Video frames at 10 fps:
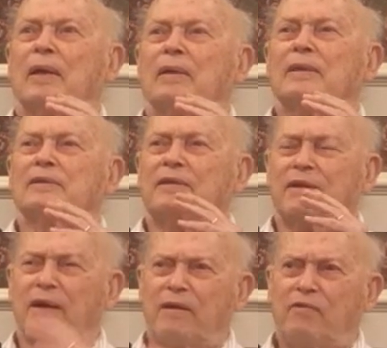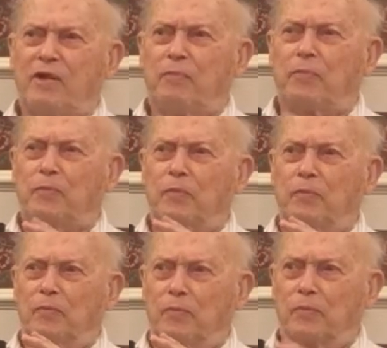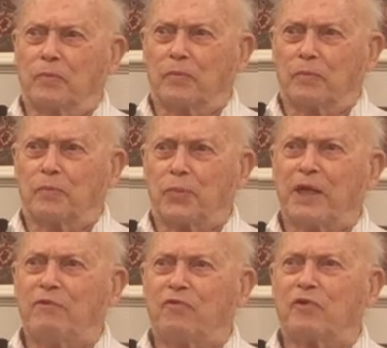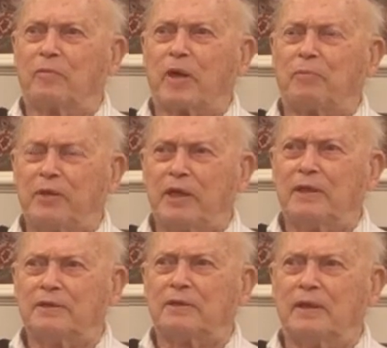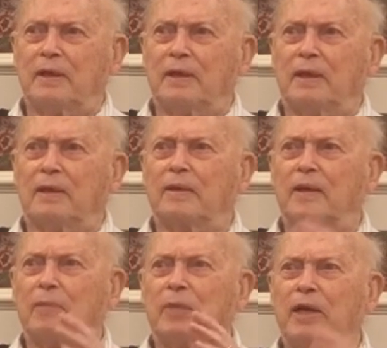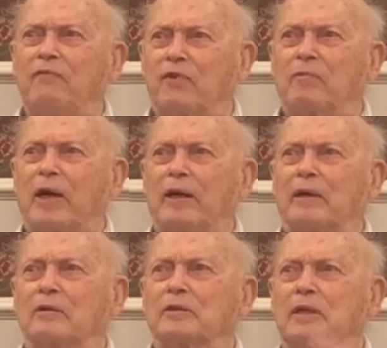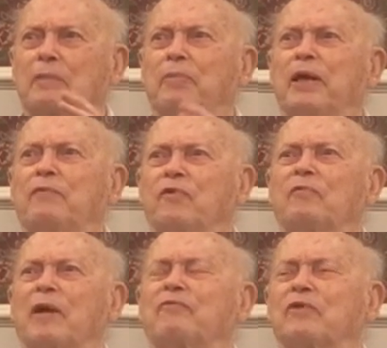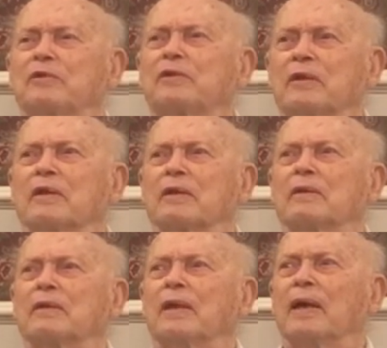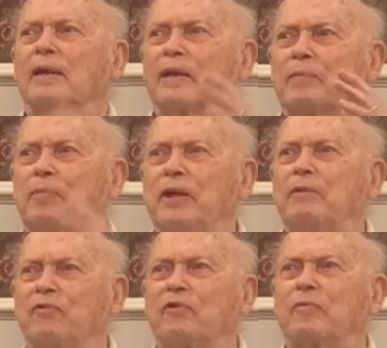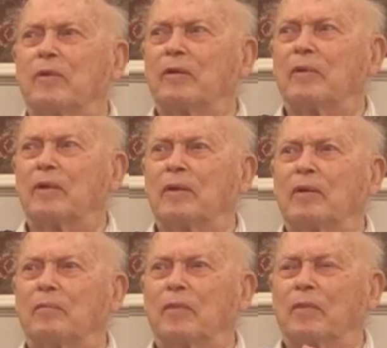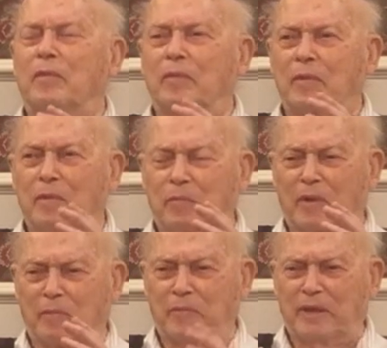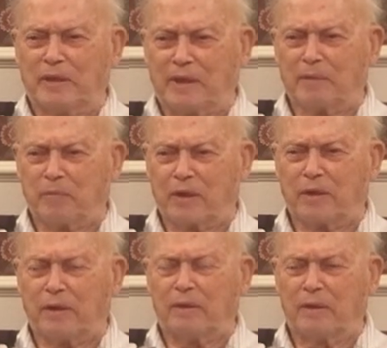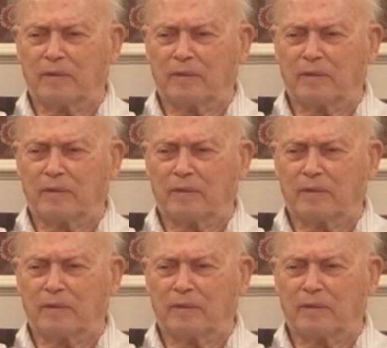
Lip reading: let's see, the Navy paid for my PhD, they paid for my house, they paid for my first daughter, they paid for me to get married,